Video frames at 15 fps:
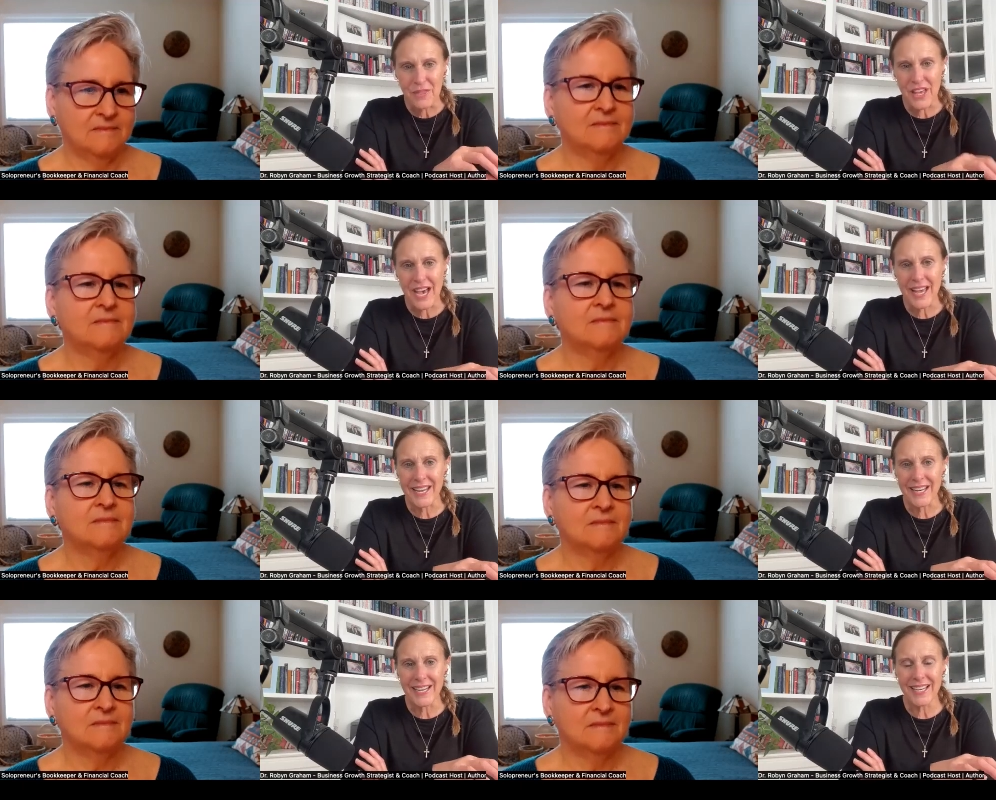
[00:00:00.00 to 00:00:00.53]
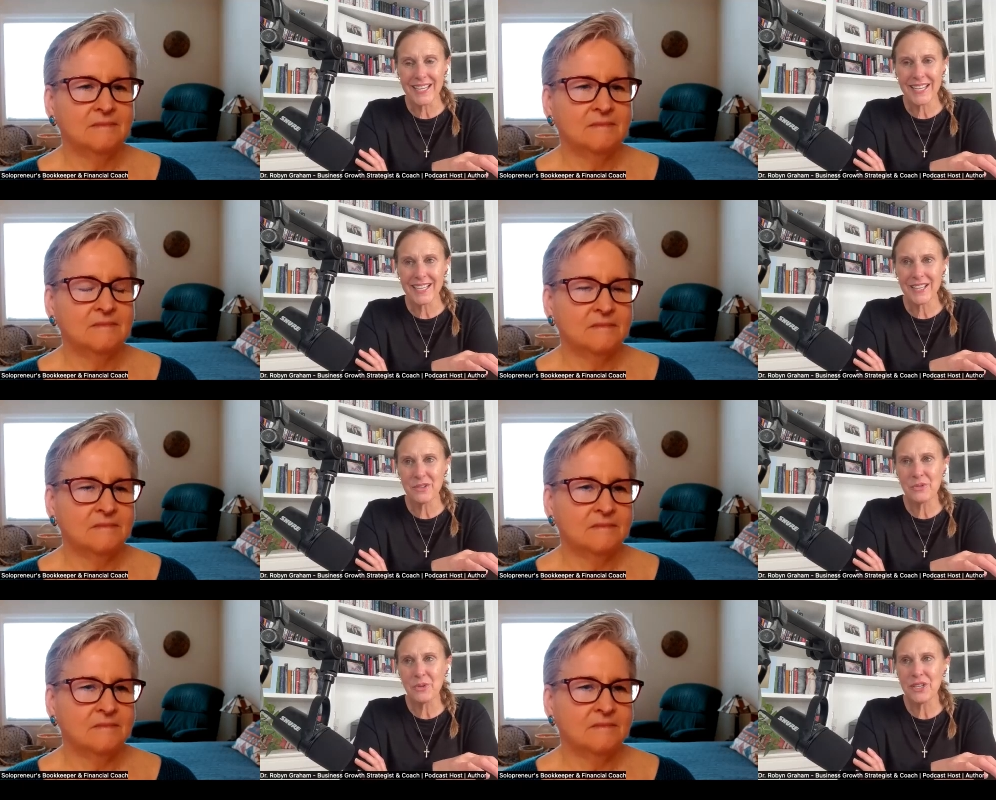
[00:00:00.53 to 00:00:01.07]
Speaker 1: that
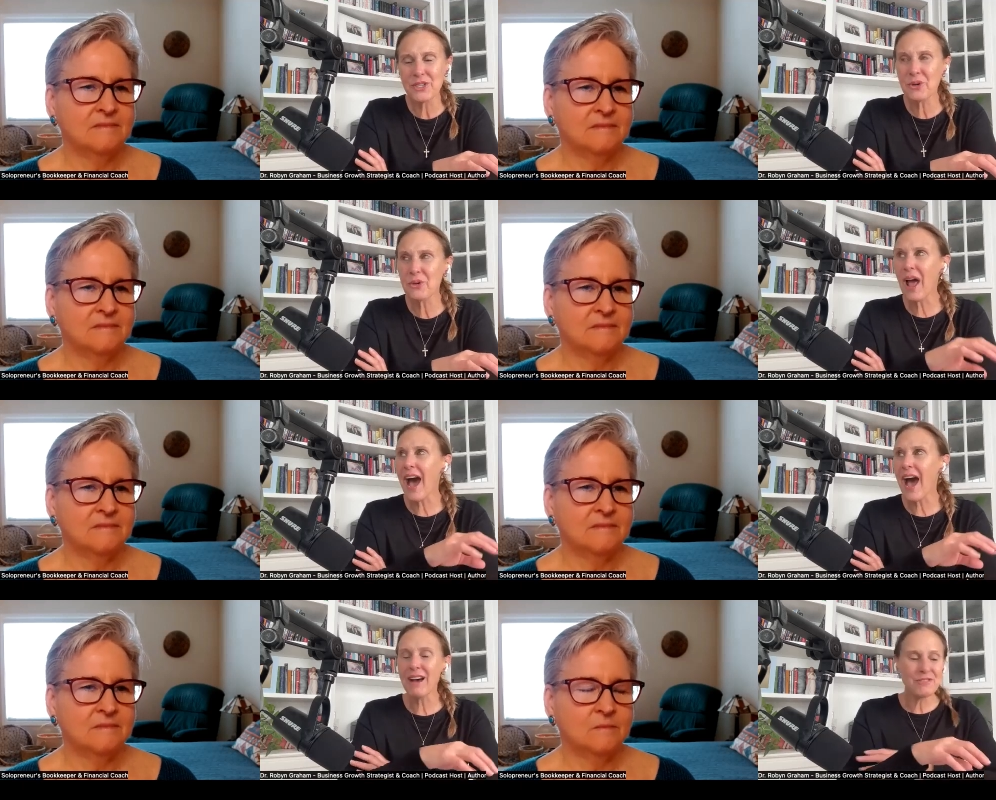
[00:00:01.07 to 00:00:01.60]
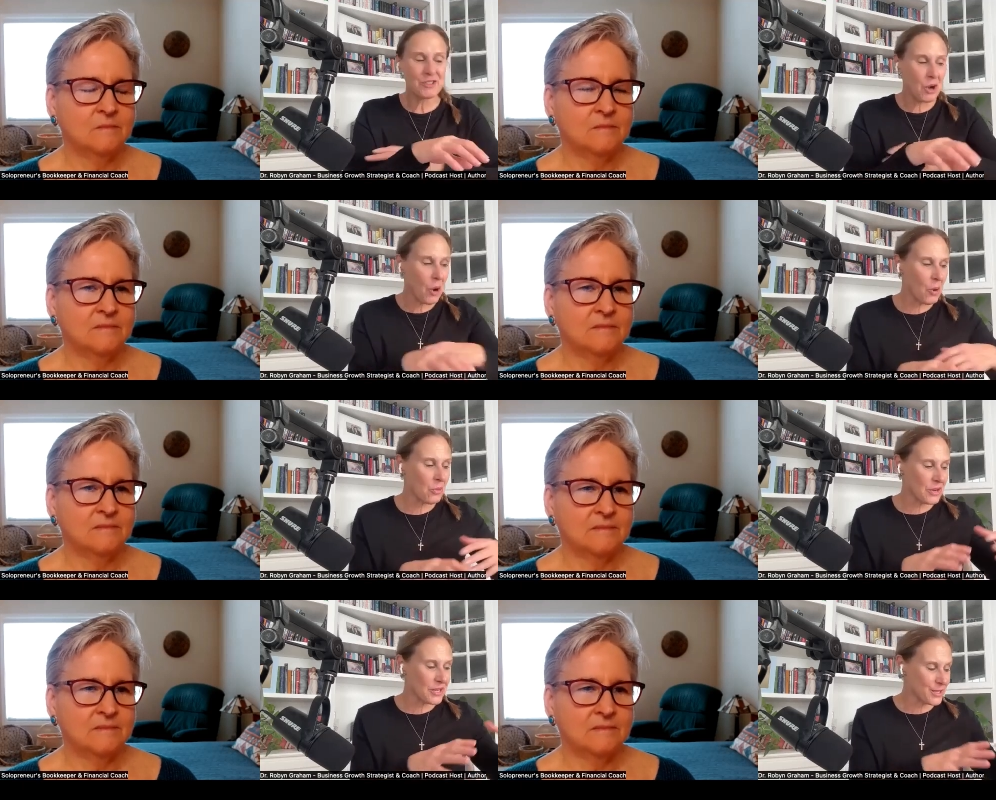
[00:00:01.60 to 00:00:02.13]
we don't have to
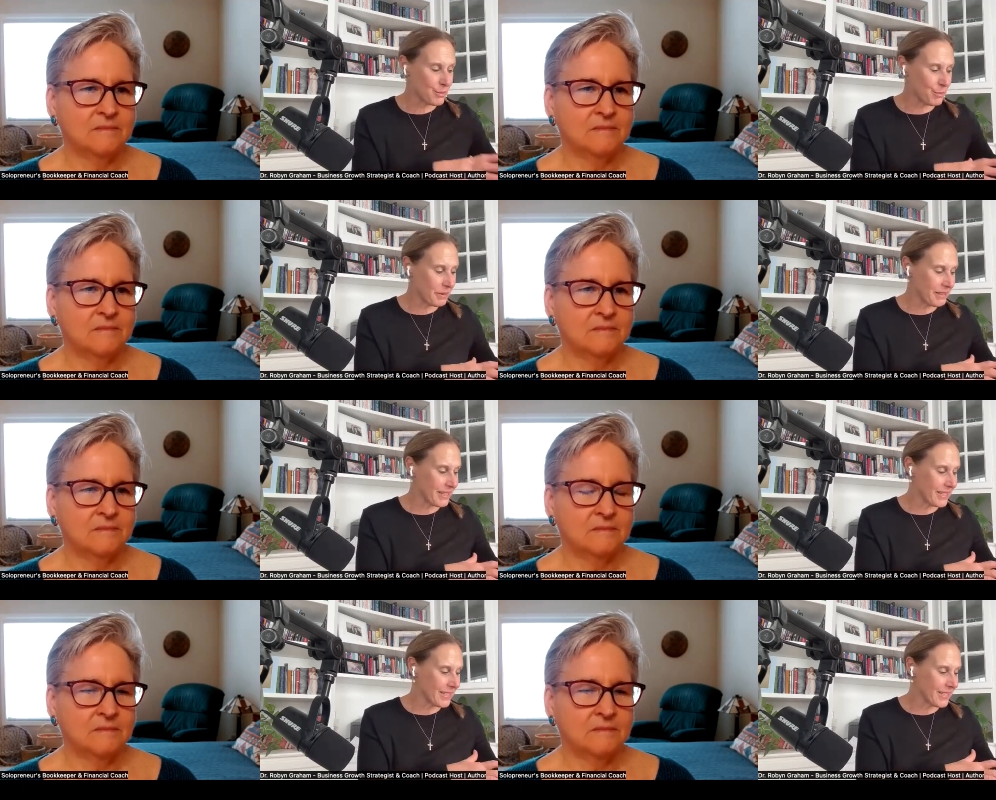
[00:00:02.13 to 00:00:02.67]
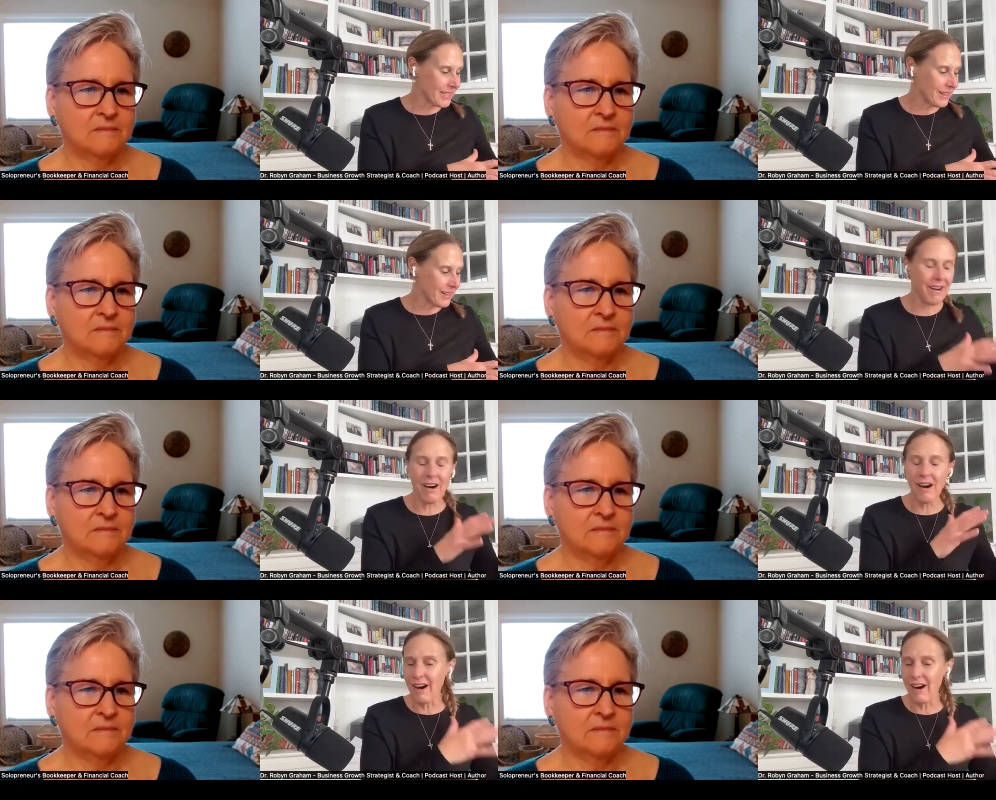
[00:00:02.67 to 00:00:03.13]
always be